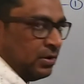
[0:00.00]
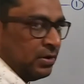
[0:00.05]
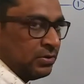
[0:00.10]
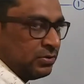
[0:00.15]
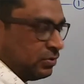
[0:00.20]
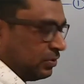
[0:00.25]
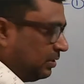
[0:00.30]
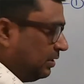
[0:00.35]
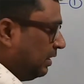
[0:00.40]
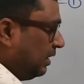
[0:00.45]

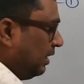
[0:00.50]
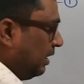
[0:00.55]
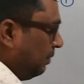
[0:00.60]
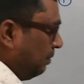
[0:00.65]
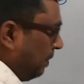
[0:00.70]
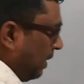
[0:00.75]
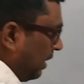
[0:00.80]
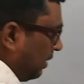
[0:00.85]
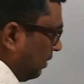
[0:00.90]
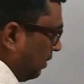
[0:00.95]
So here
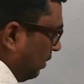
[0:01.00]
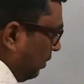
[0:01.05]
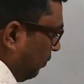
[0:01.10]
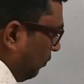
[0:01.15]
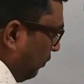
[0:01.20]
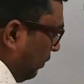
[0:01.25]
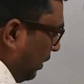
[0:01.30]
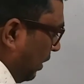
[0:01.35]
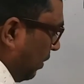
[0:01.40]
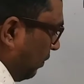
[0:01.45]
in parallel
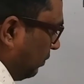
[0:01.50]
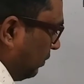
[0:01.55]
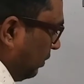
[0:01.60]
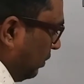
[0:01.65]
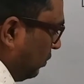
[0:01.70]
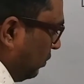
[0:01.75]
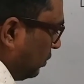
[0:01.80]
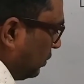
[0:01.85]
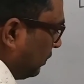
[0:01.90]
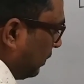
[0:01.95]
we have the
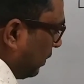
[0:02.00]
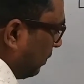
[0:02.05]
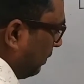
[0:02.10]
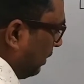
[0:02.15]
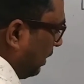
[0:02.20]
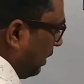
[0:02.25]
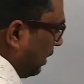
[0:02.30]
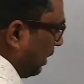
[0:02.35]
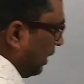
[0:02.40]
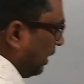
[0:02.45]
use
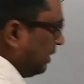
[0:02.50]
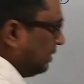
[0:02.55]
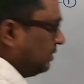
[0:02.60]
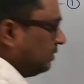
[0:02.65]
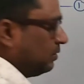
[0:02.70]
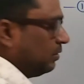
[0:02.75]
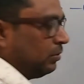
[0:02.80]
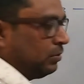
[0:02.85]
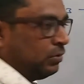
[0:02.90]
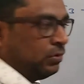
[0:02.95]
formula I is
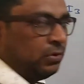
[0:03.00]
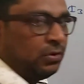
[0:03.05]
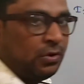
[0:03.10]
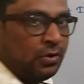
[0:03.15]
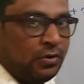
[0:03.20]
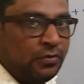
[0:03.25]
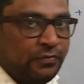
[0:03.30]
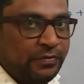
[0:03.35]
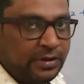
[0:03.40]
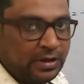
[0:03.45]
equal
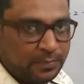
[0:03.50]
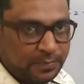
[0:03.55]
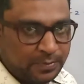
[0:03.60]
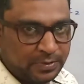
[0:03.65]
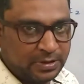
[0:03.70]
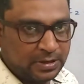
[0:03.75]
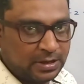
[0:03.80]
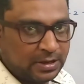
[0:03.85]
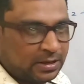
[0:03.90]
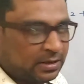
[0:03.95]
to V
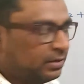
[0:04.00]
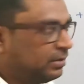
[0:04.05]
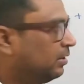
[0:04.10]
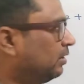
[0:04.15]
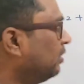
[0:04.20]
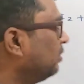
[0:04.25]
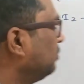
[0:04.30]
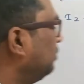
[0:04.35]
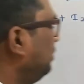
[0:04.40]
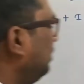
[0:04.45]
upon R. So